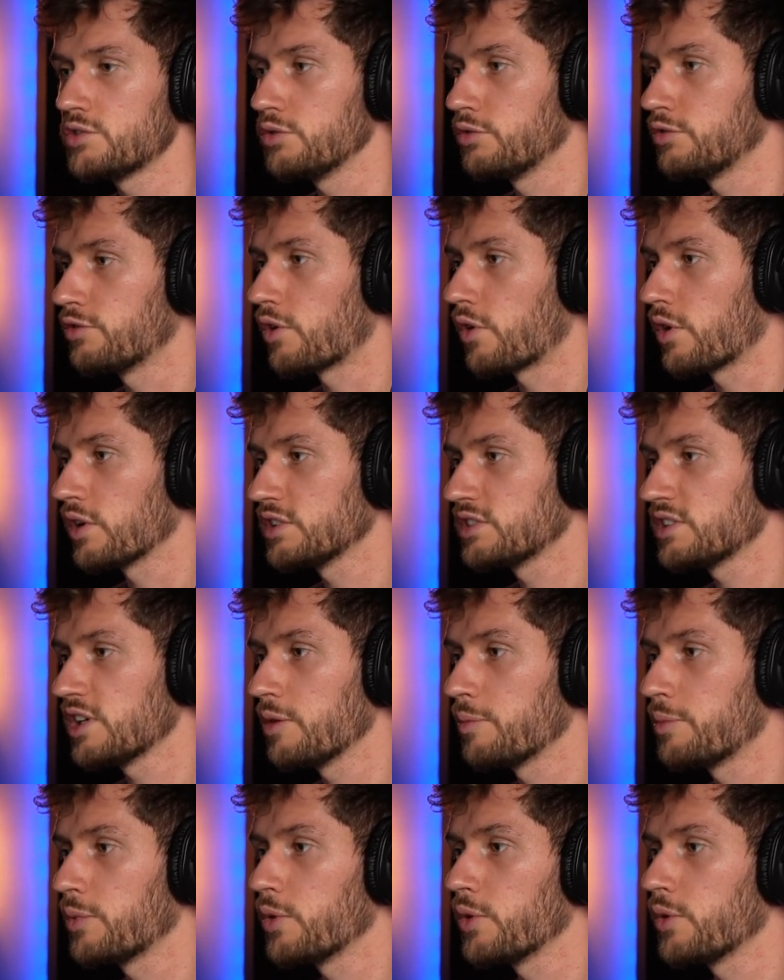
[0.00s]
for
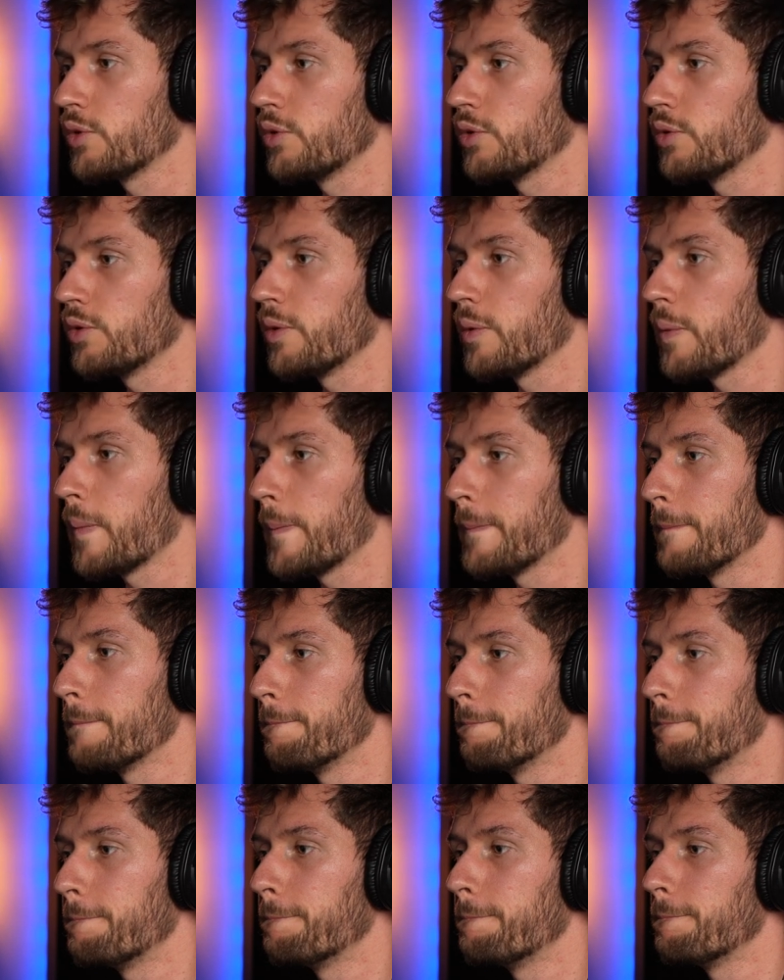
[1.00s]

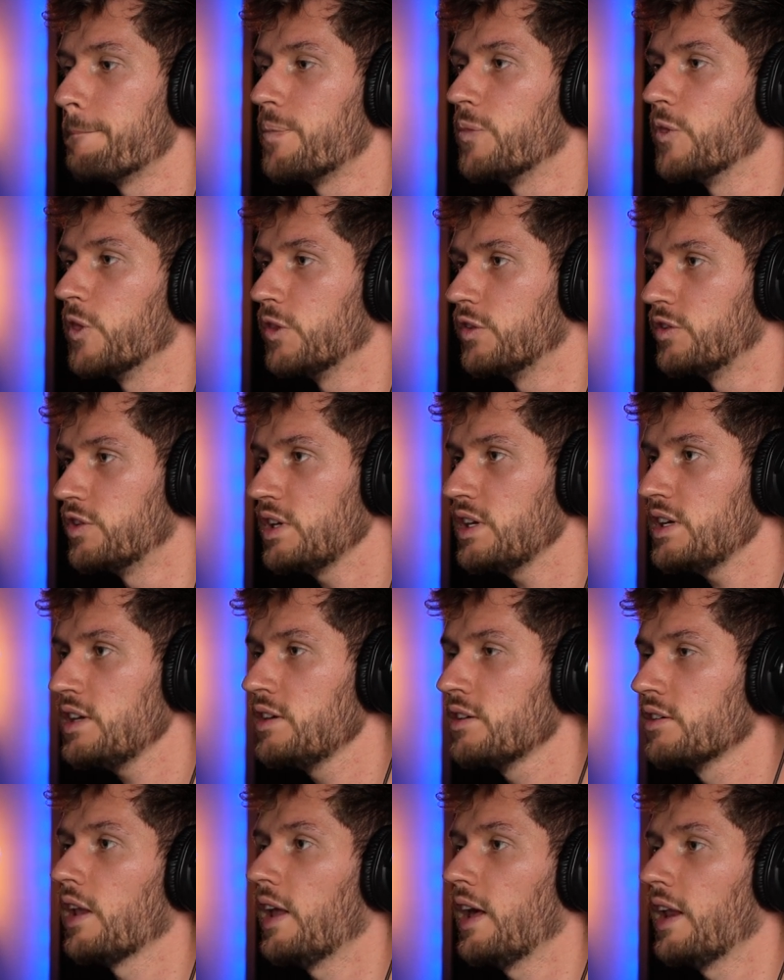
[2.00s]
example,
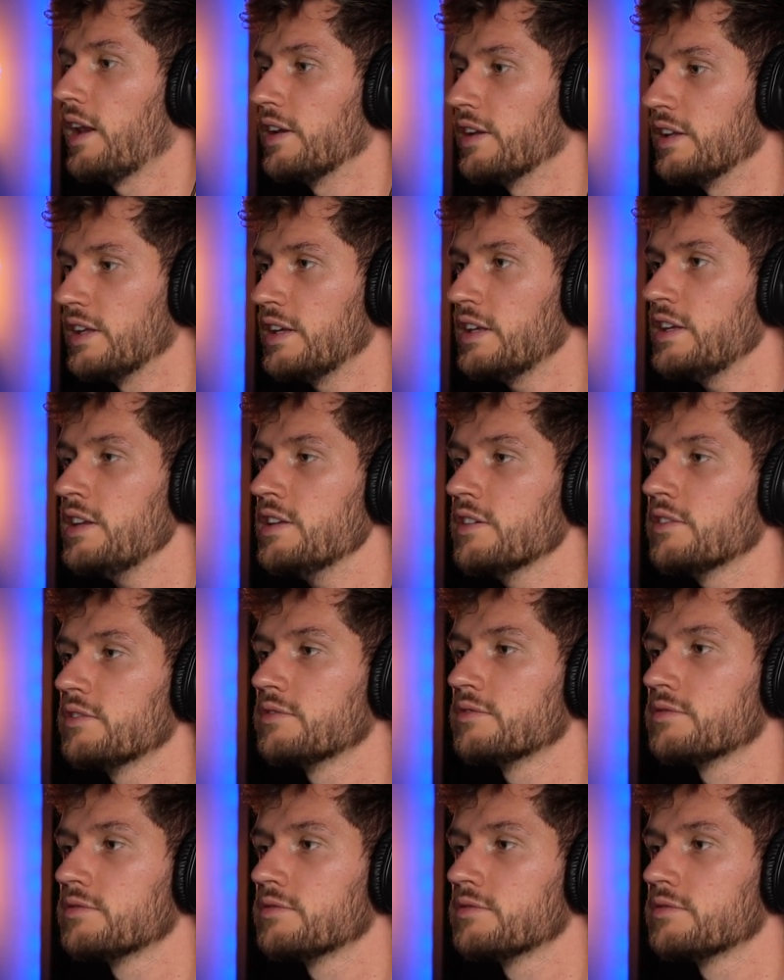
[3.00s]
D and an E.